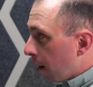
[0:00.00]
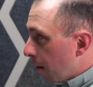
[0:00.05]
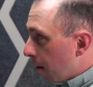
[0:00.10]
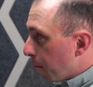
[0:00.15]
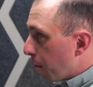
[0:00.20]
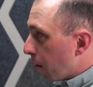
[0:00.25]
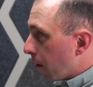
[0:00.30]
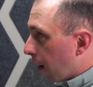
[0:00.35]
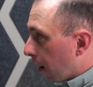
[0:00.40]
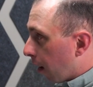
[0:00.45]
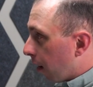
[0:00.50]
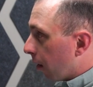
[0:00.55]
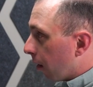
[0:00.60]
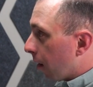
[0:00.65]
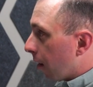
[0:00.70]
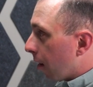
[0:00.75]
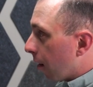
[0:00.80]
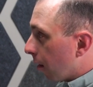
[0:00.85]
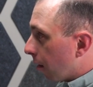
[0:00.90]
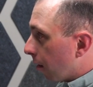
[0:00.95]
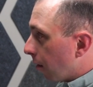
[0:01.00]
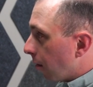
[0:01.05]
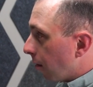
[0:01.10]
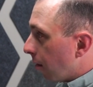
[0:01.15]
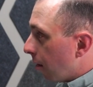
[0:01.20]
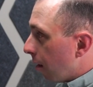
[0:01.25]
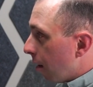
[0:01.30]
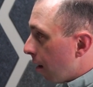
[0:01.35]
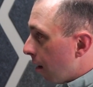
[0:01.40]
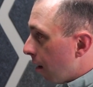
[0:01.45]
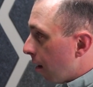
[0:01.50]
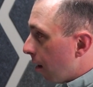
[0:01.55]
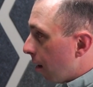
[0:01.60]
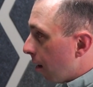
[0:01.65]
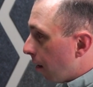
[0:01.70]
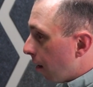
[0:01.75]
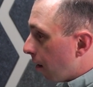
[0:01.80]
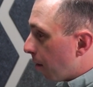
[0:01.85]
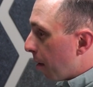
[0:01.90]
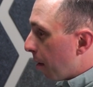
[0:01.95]
in particular
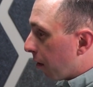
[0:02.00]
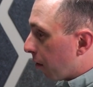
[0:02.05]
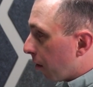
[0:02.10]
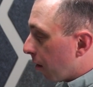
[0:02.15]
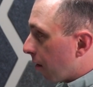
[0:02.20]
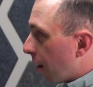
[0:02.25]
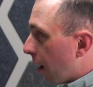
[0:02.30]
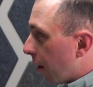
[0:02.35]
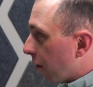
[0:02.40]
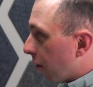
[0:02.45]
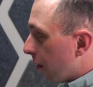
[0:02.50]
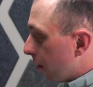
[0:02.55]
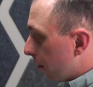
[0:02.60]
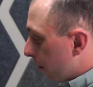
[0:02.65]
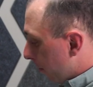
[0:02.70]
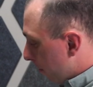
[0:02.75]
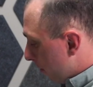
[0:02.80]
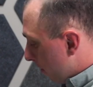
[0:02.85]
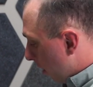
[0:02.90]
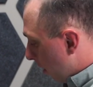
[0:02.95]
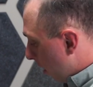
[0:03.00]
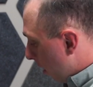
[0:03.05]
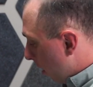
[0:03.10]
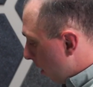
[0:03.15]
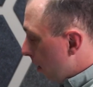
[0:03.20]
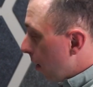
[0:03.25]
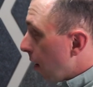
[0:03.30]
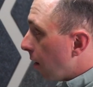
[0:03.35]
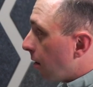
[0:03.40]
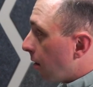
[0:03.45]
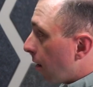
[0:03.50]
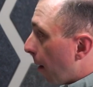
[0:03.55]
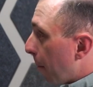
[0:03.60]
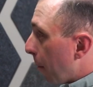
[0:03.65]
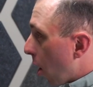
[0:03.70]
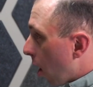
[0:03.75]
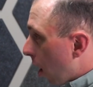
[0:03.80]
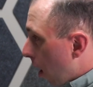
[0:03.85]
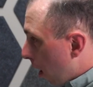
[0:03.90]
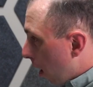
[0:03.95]
on the special session this
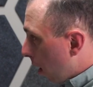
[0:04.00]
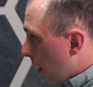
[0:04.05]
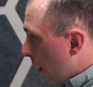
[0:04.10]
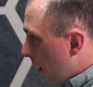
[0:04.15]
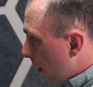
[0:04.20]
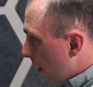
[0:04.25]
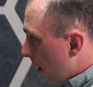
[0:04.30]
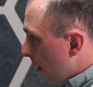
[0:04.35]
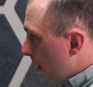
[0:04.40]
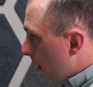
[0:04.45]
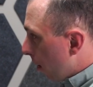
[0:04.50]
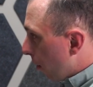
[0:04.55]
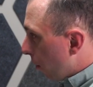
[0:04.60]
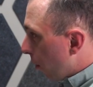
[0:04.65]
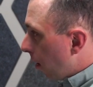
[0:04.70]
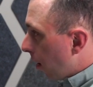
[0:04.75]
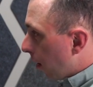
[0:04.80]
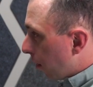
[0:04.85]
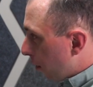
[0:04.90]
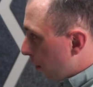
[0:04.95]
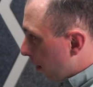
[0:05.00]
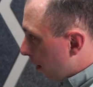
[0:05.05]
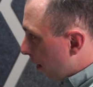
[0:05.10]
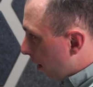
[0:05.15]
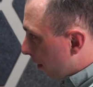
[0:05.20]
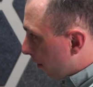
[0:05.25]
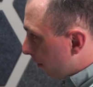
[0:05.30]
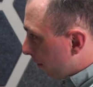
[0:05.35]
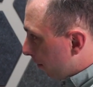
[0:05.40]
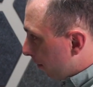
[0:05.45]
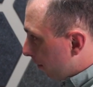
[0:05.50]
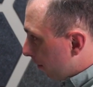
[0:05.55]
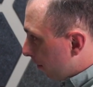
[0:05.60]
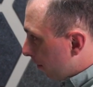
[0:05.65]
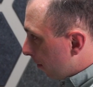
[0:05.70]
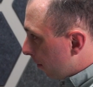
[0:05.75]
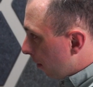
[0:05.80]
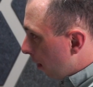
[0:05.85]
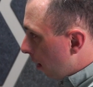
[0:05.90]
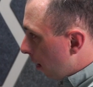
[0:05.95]
summer, redistricting.
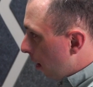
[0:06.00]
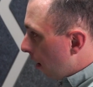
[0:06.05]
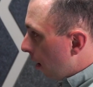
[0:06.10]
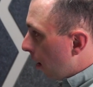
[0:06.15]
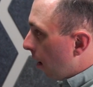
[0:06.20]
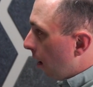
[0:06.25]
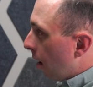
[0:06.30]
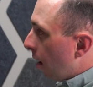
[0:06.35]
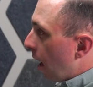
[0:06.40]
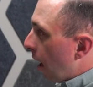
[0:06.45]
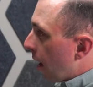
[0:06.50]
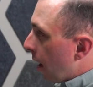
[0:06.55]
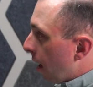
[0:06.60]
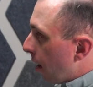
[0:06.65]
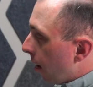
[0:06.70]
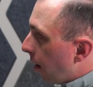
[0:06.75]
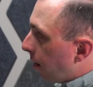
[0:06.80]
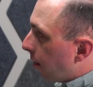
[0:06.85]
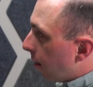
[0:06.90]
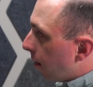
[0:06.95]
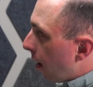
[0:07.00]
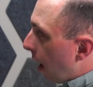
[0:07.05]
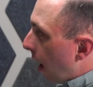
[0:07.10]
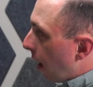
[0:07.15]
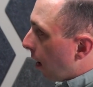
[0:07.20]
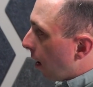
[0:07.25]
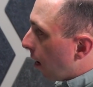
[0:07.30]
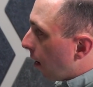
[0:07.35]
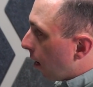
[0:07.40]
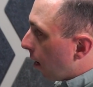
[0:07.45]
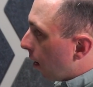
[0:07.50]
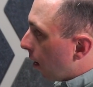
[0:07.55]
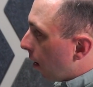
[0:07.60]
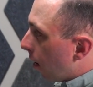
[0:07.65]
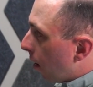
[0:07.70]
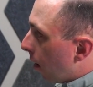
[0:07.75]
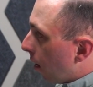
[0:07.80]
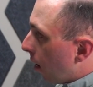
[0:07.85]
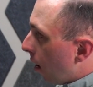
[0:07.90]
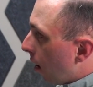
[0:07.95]
I kind of hinted at it
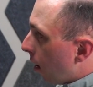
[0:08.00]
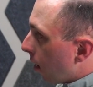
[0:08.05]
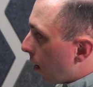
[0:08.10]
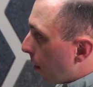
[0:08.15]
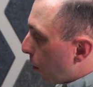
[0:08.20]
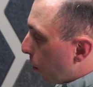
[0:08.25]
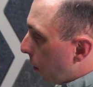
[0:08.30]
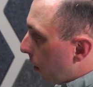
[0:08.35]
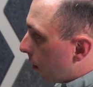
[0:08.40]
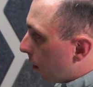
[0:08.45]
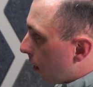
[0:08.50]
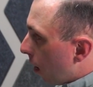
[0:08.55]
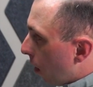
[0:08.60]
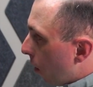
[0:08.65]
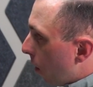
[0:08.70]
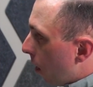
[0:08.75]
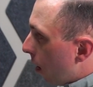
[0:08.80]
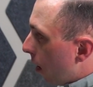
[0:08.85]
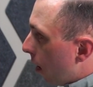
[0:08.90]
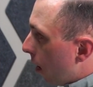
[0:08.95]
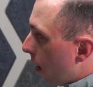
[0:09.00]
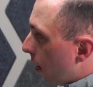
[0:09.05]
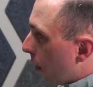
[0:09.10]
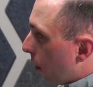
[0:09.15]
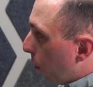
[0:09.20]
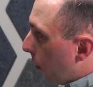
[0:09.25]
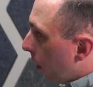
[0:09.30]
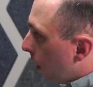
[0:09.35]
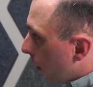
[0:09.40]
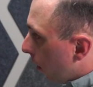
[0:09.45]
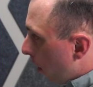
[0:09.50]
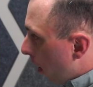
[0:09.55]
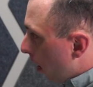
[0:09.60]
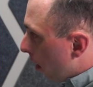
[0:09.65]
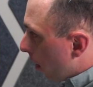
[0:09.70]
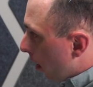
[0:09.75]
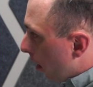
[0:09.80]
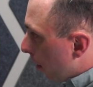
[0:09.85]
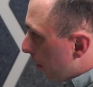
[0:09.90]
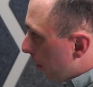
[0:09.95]
a couple weeks ago on the weekly
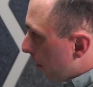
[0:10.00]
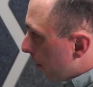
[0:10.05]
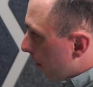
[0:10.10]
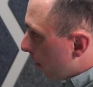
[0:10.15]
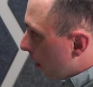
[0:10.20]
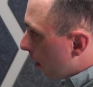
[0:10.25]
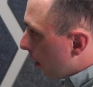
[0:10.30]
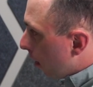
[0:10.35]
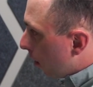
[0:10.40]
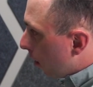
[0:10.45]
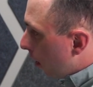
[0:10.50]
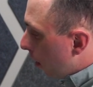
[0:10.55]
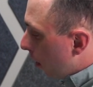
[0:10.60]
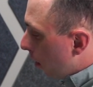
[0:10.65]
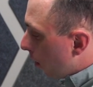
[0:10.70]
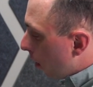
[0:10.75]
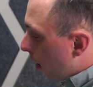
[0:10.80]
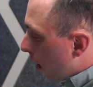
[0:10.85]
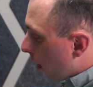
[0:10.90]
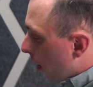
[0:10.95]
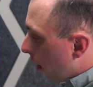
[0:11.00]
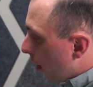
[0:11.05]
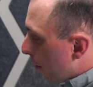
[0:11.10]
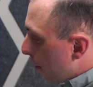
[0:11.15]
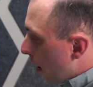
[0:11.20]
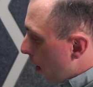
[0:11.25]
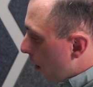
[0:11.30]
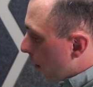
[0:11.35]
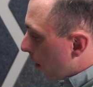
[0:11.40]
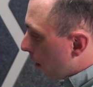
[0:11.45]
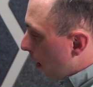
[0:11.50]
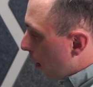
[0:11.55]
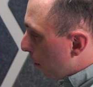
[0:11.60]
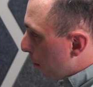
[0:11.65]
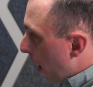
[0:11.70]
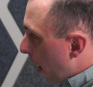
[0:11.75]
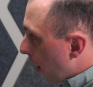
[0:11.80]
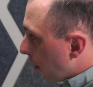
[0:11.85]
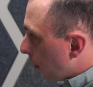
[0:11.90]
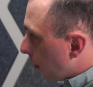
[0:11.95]
roundup in talking about the El
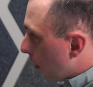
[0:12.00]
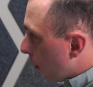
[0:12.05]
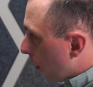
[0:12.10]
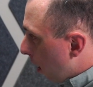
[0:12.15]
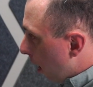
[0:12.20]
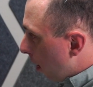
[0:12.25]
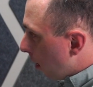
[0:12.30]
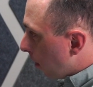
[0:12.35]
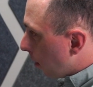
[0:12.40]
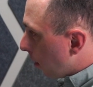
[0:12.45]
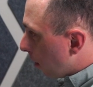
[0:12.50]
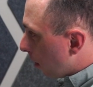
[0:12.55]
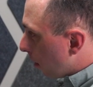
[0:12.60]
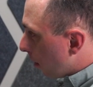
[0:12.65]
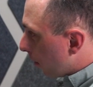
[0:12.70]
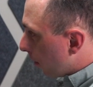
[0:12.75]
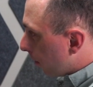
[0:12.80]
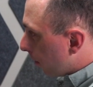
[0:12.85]
Paso case.